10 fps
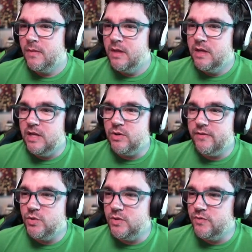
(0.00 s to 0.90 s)
He
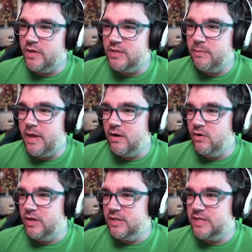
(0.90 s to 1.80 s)
travels to his friend's manor
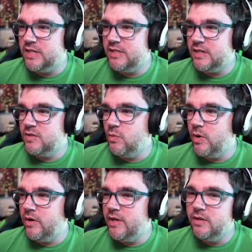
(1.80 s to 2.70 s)
in Sussex,
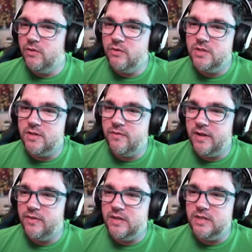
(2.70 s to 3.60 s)
where he learns of
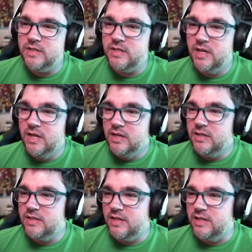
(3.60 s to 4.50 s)
Anthony's
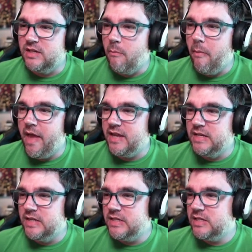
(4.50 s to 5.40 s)
descent into
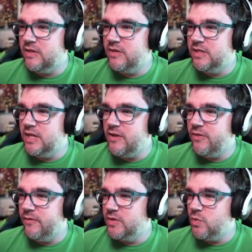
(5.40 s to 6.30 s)
madness and the death
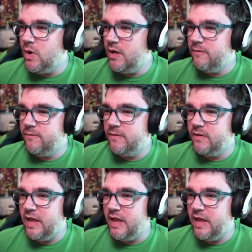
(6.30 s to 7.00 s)
of his wife.